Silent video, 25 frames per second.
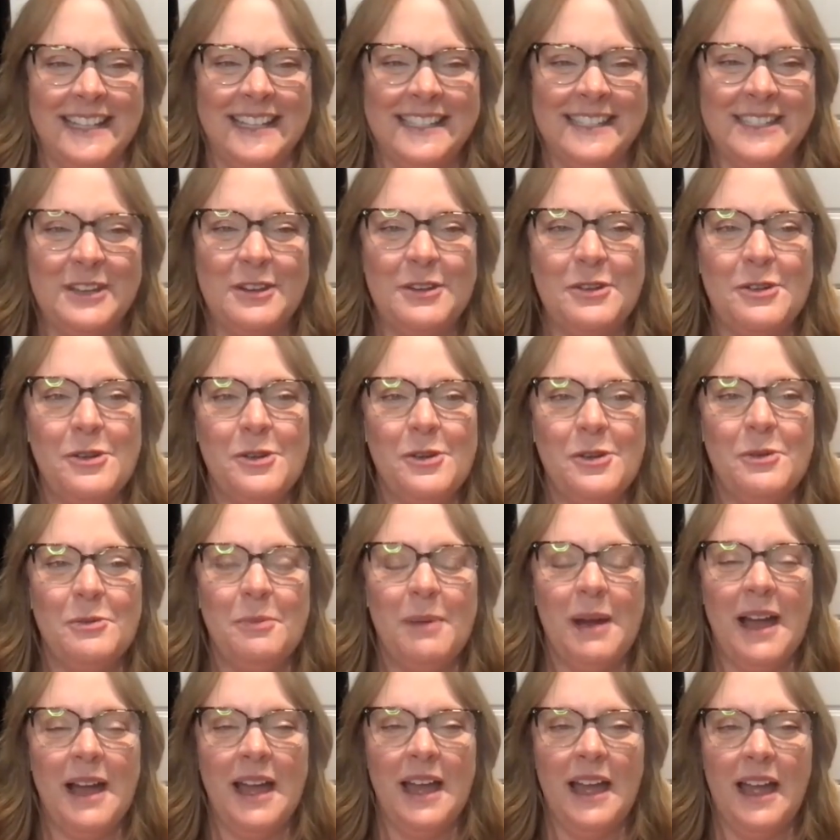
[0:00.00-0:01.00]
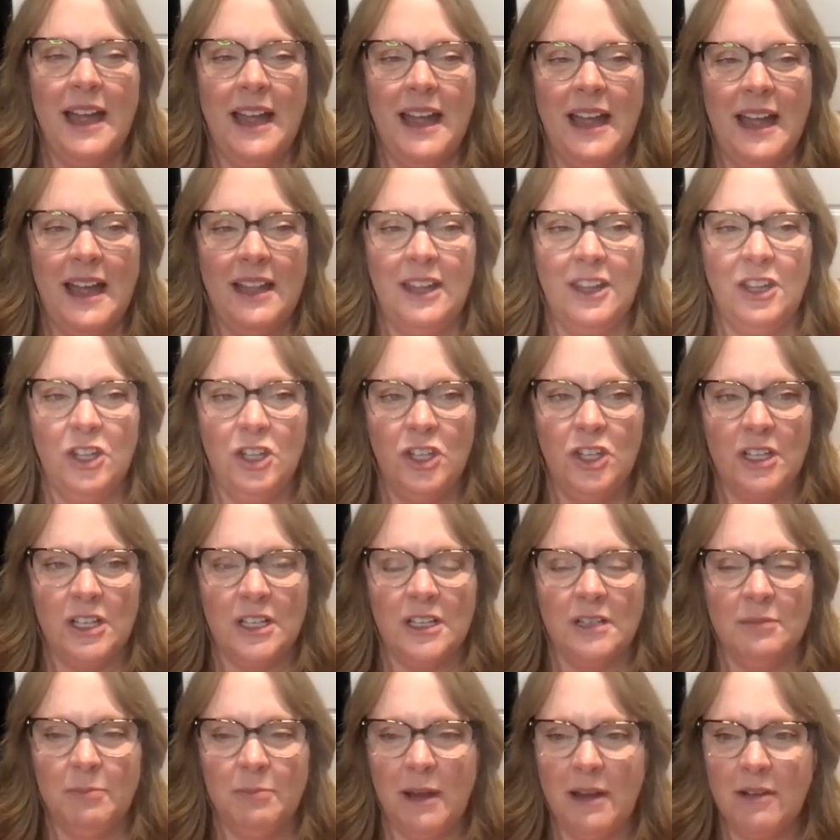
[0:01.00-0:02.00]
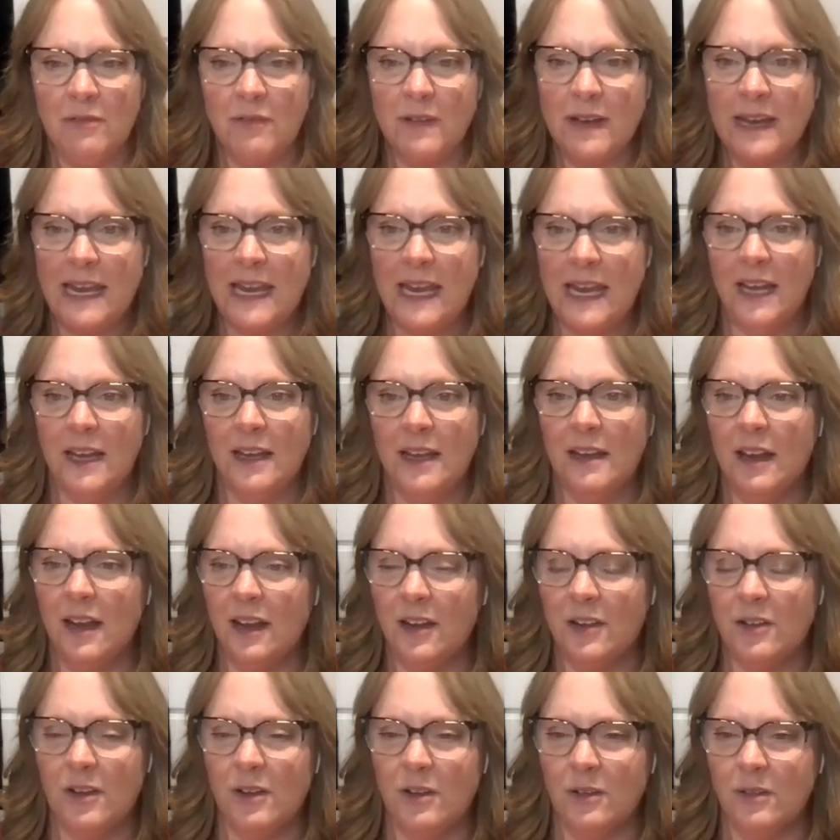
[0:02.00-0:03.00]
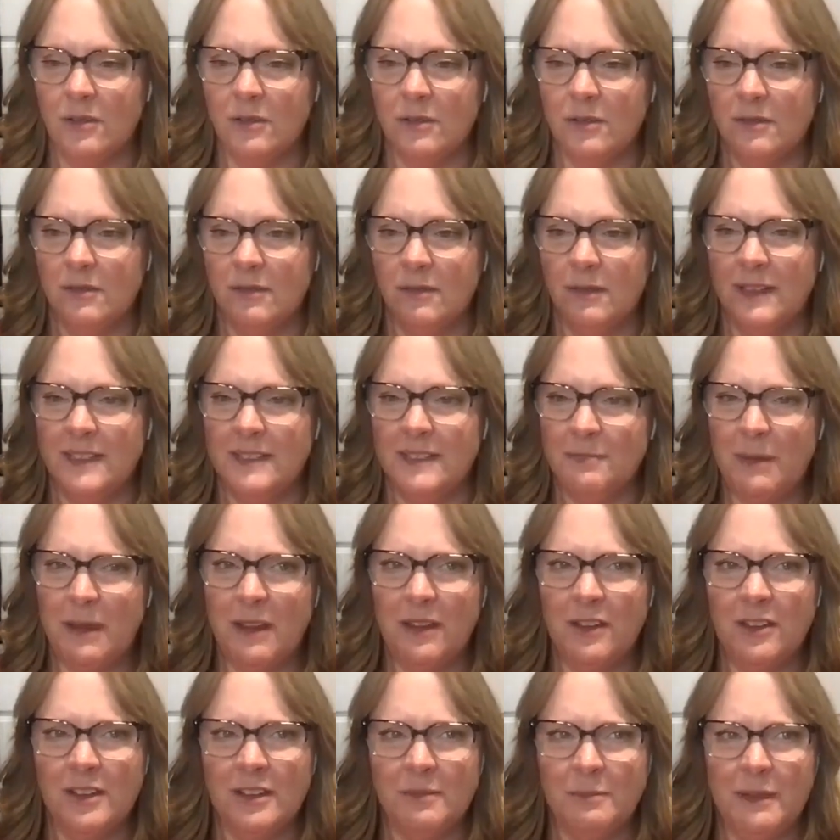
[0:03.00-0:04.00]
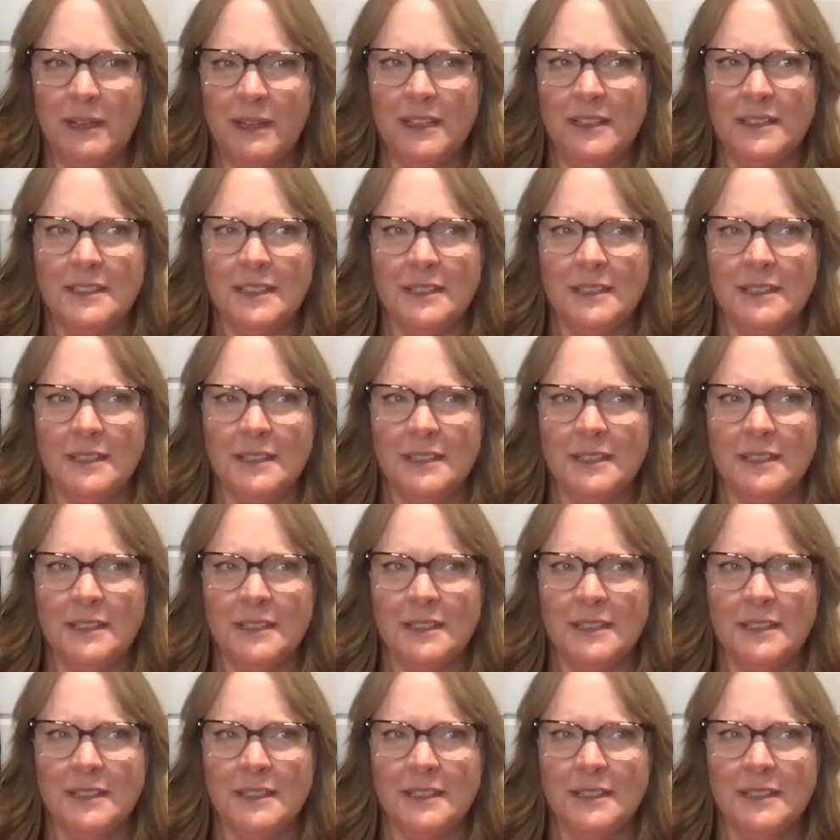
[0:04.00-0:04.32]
So my look, my read, I don't know. What's my look, my listen,